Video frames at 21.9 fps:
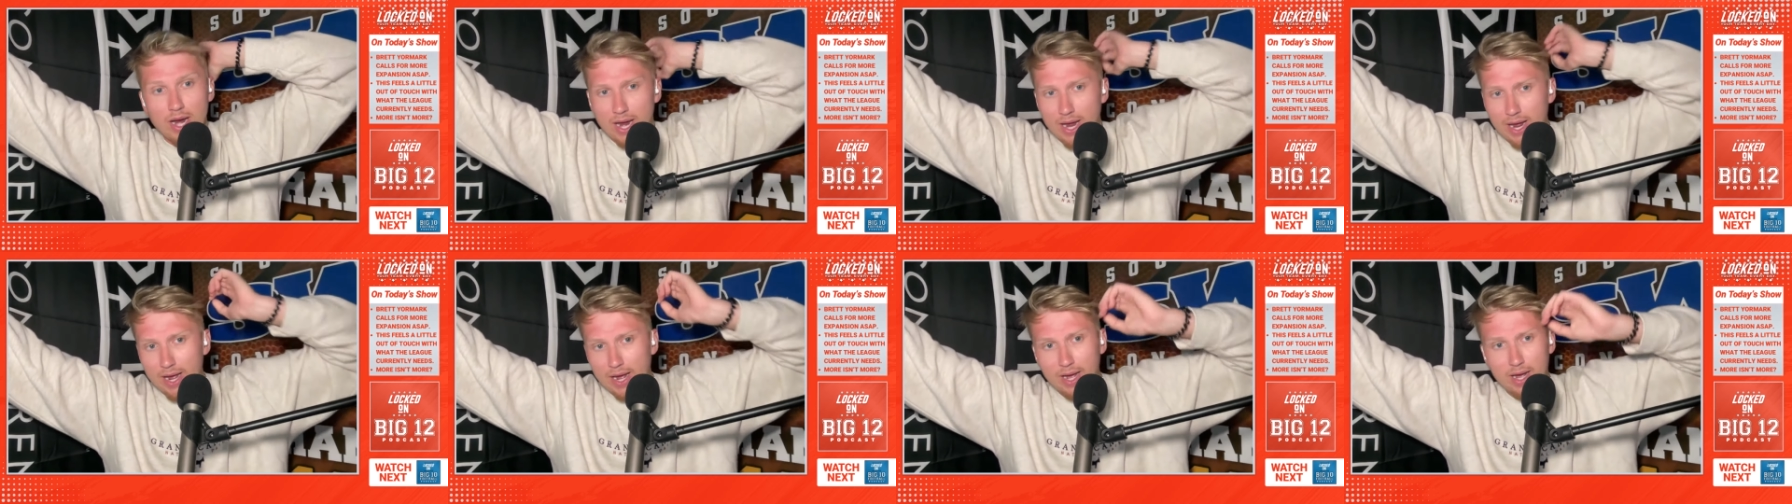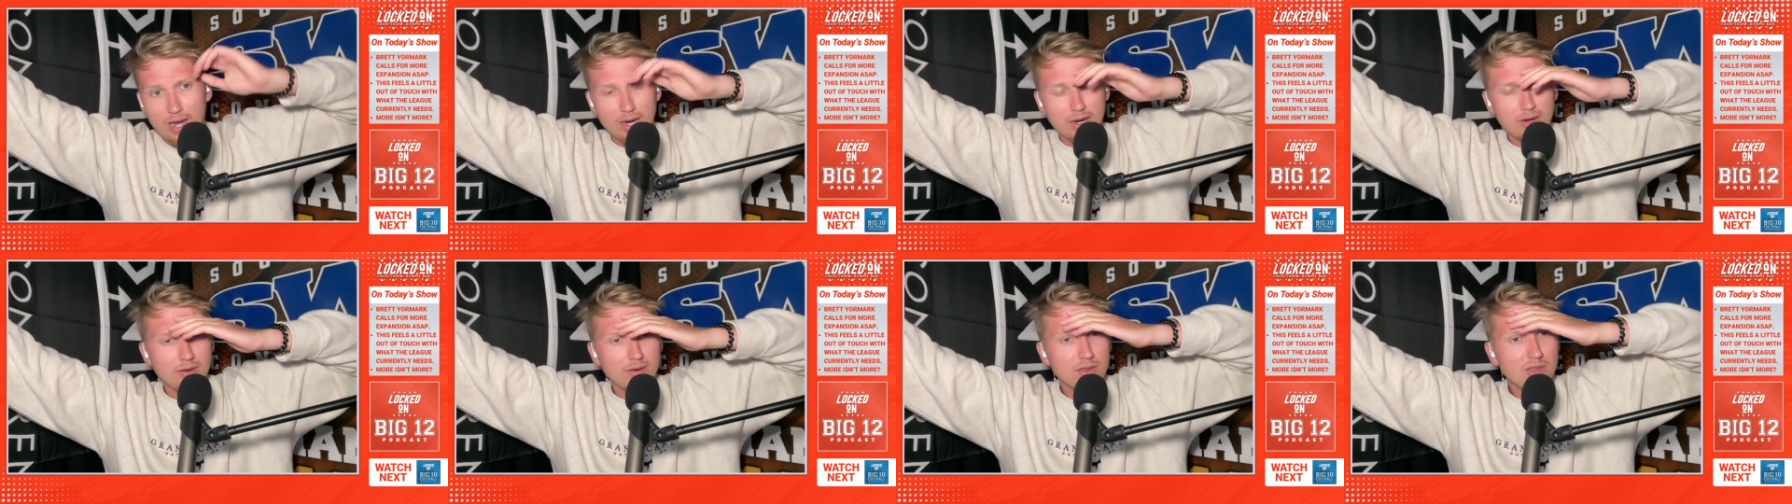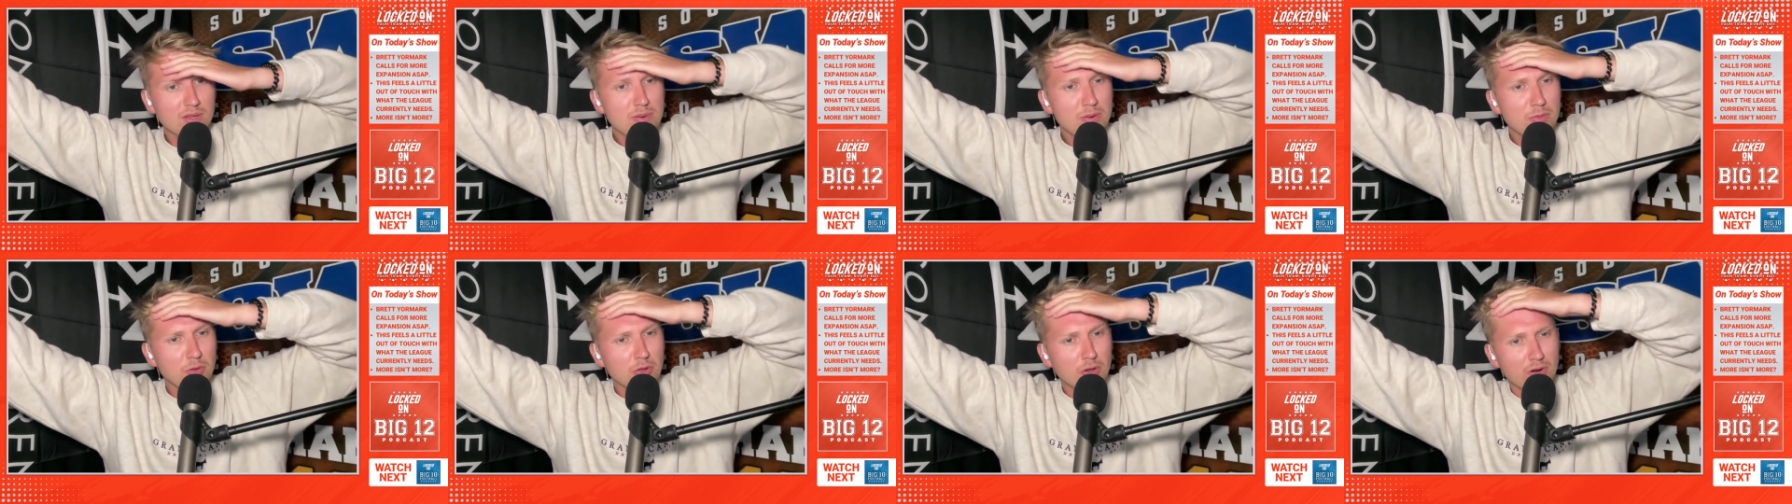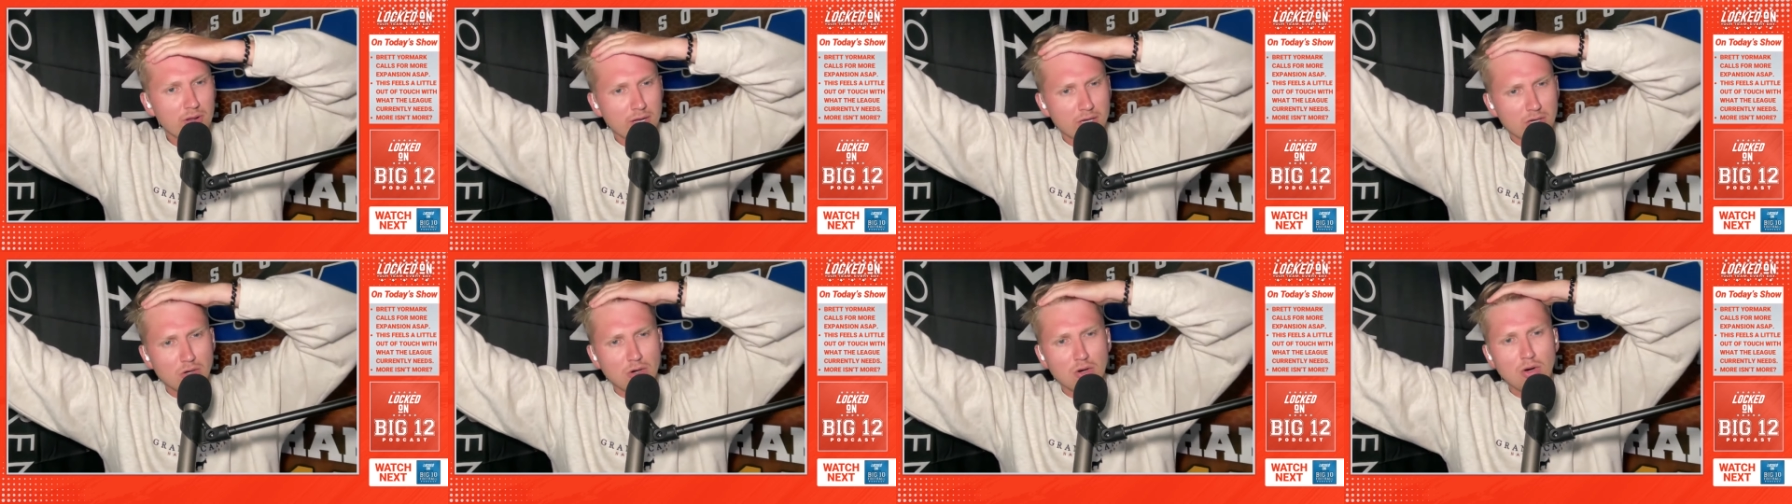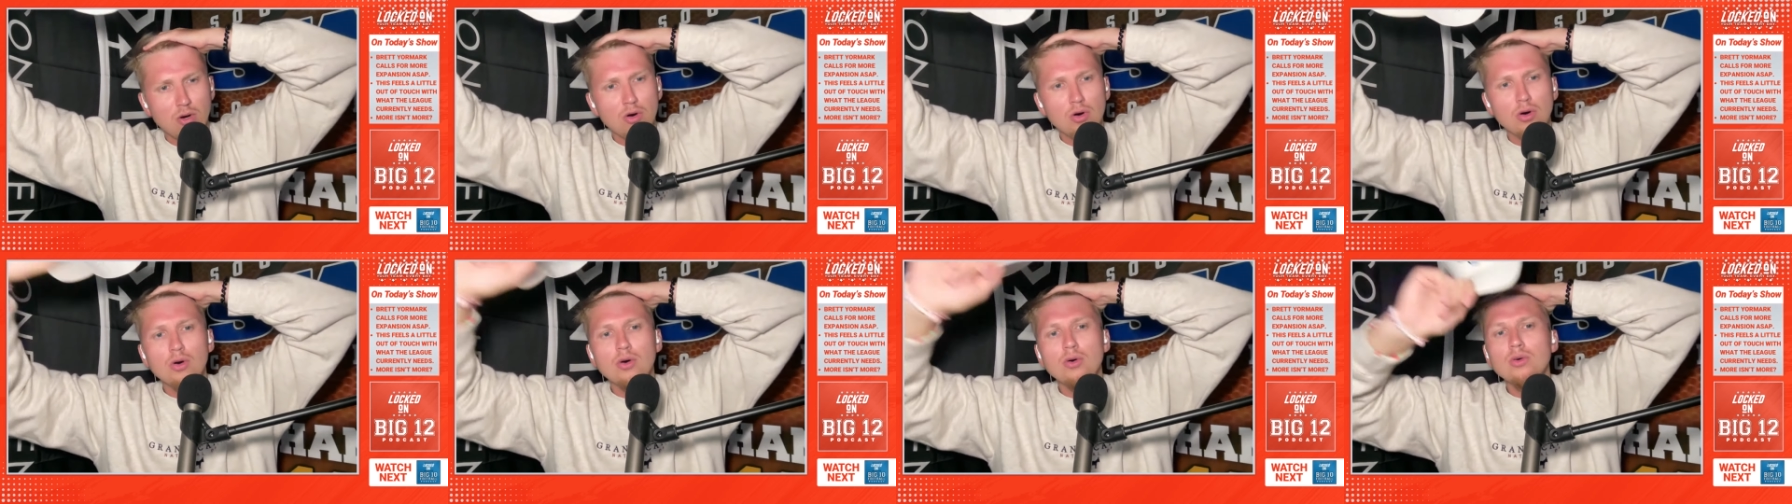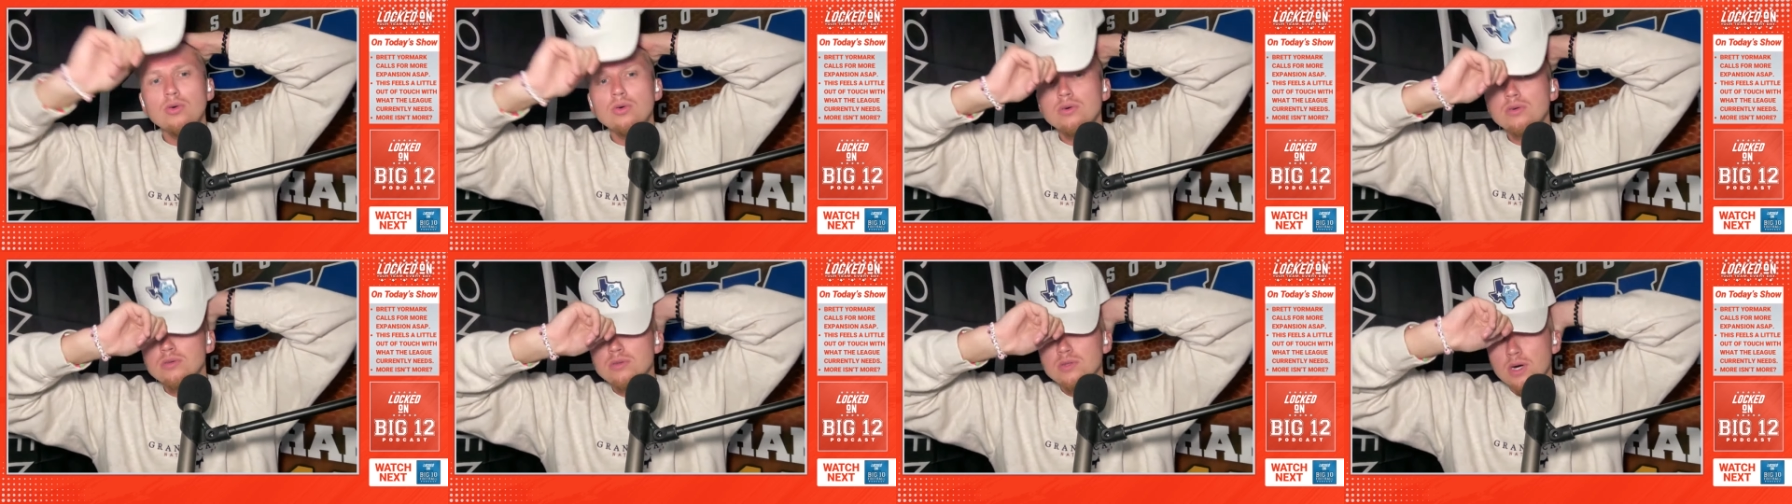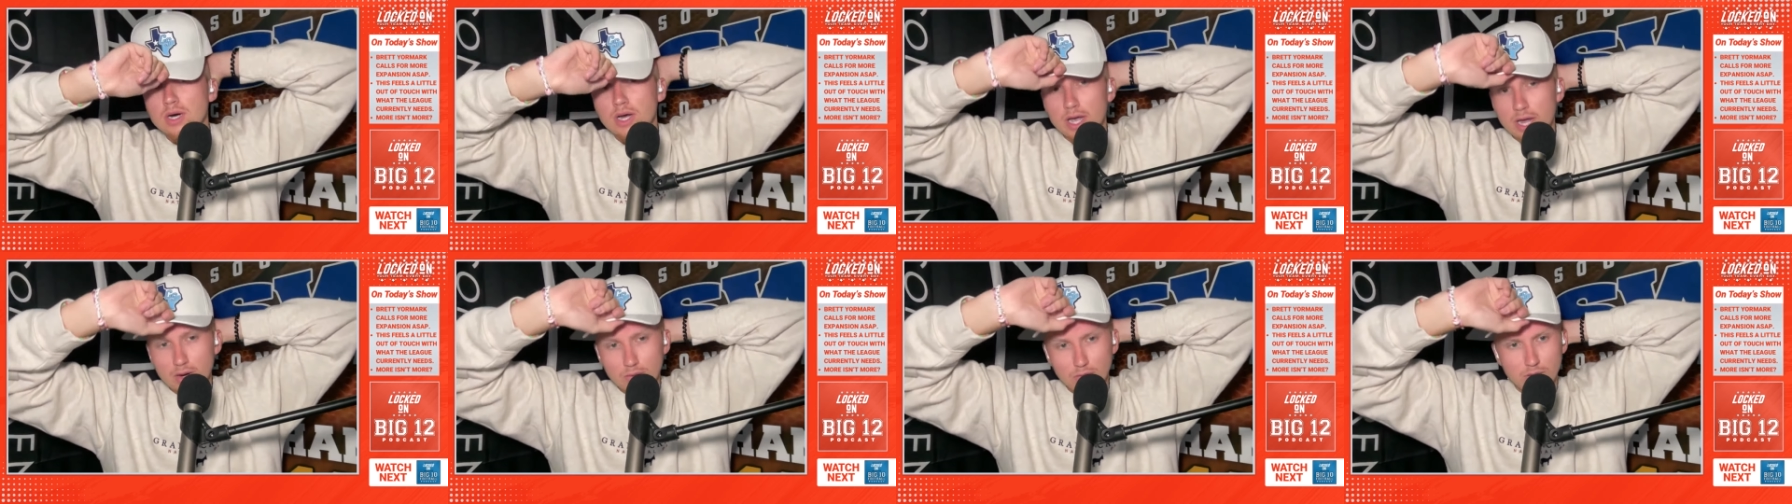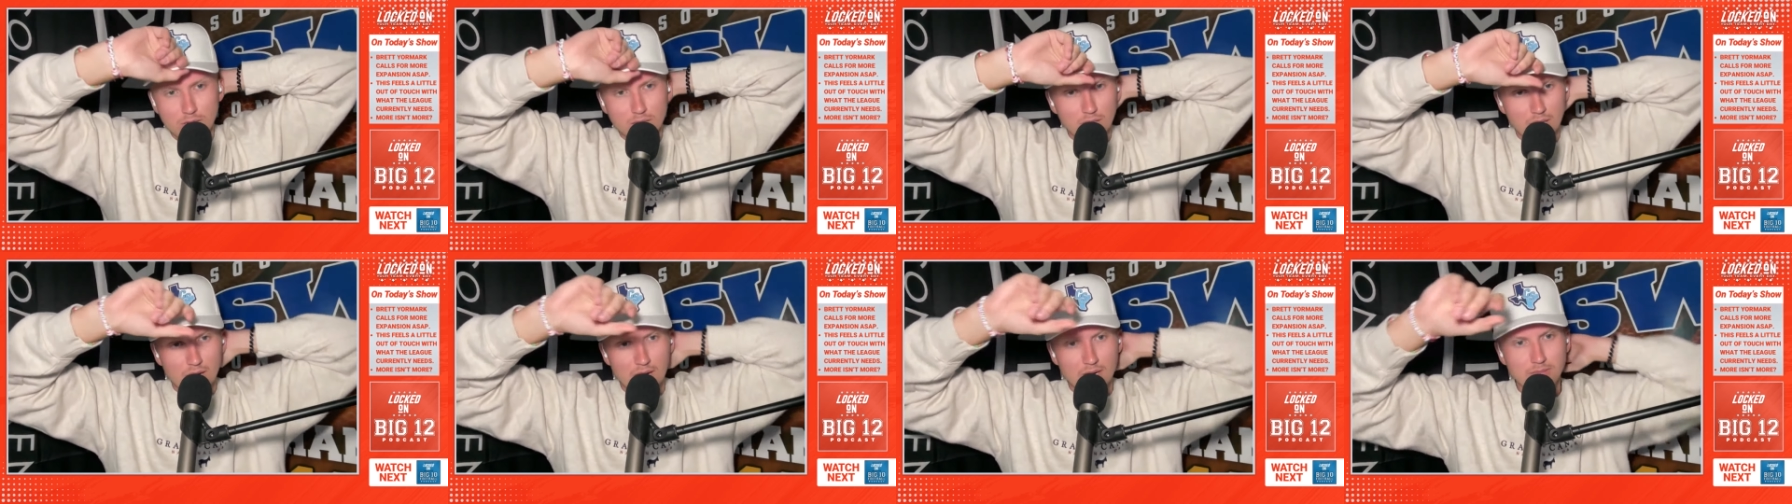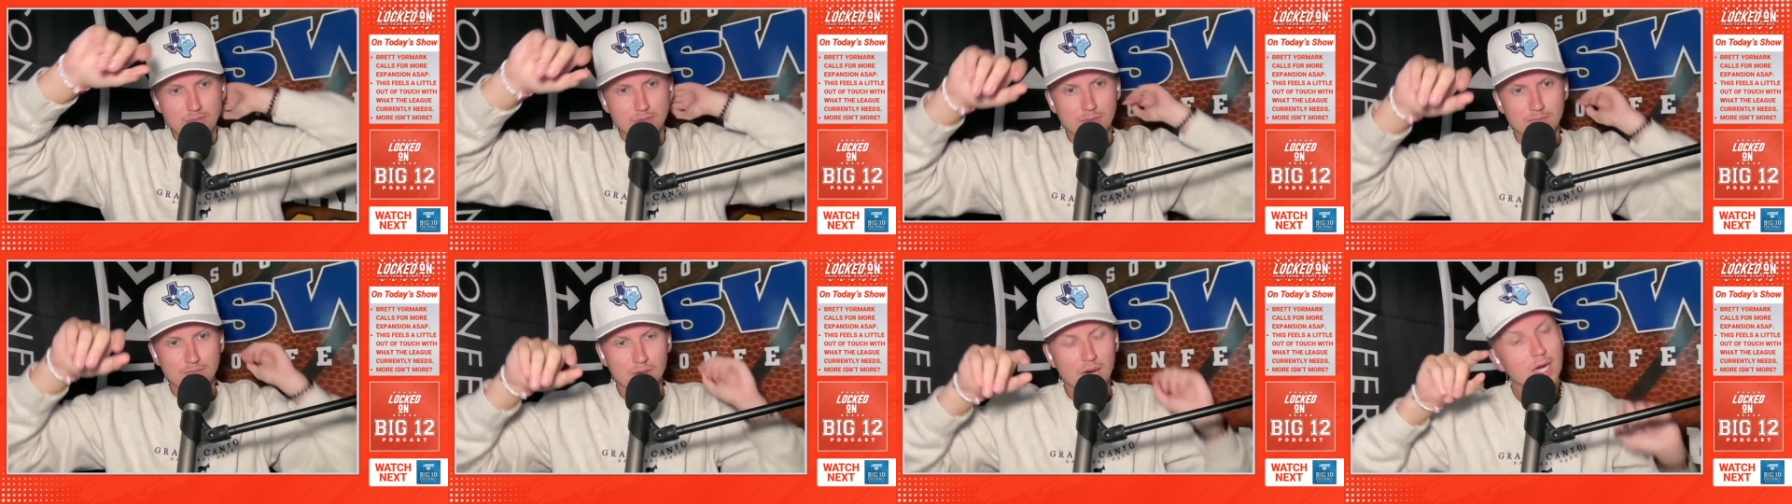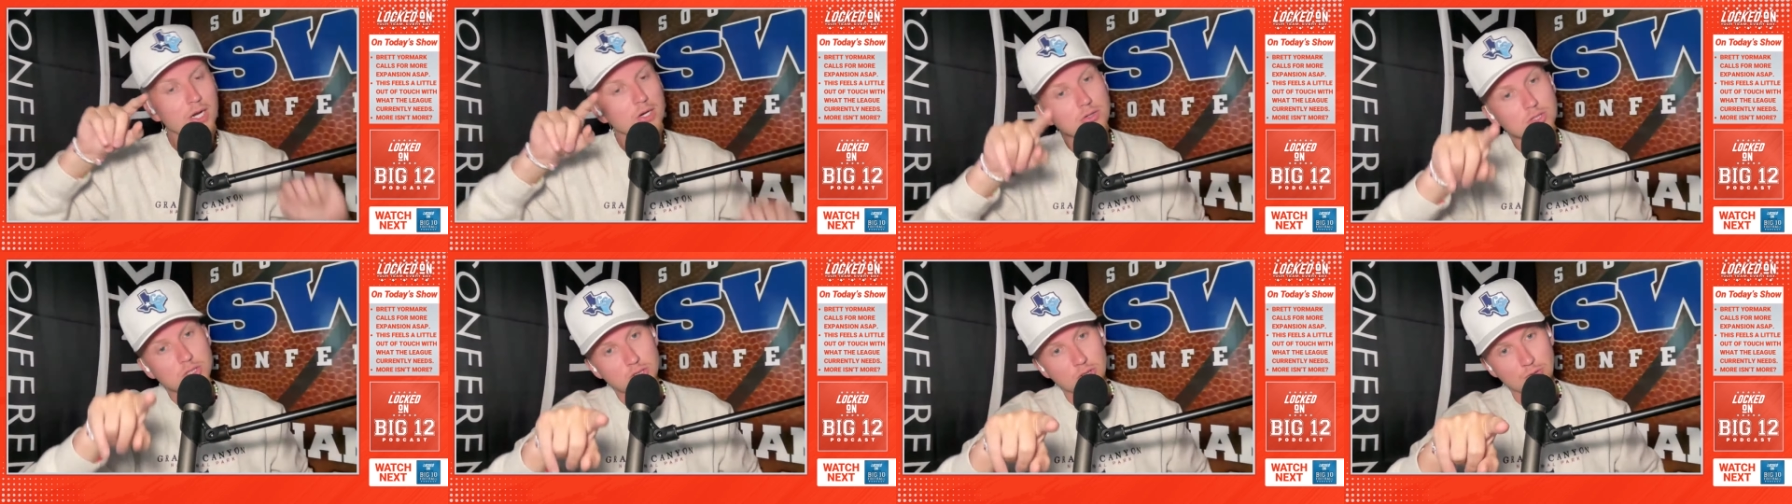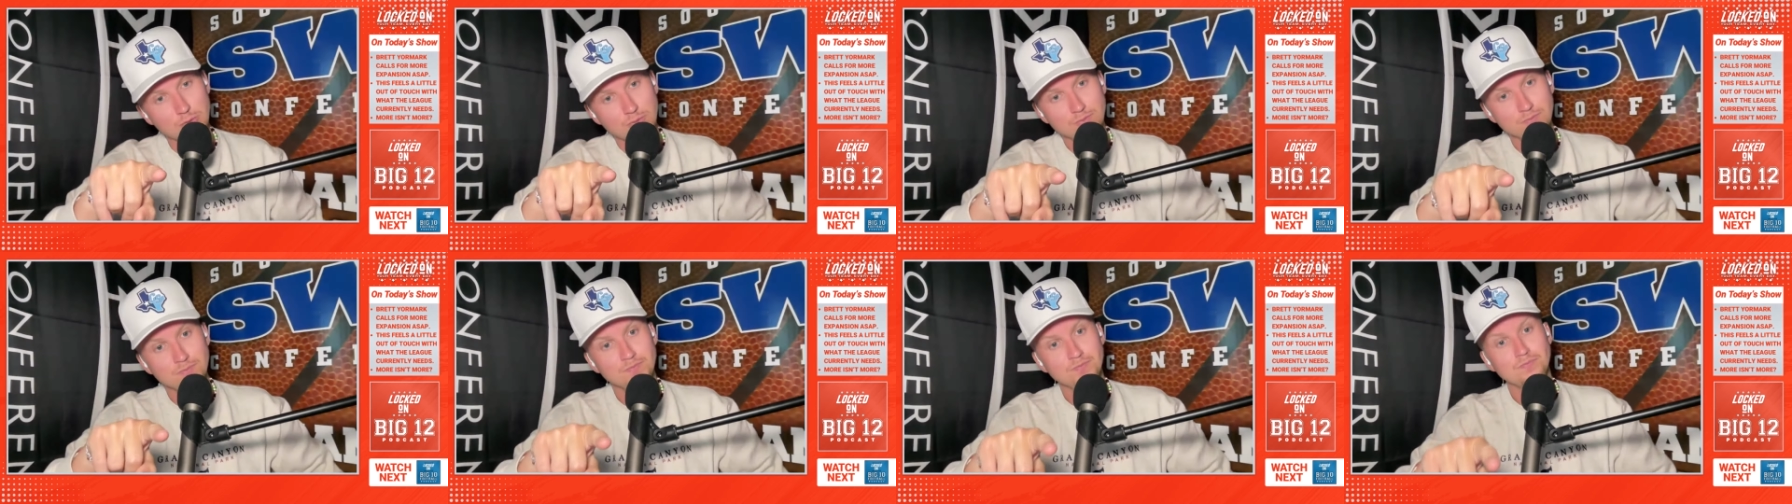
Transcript: And the people that are like, oh, I hate realignment. I do too.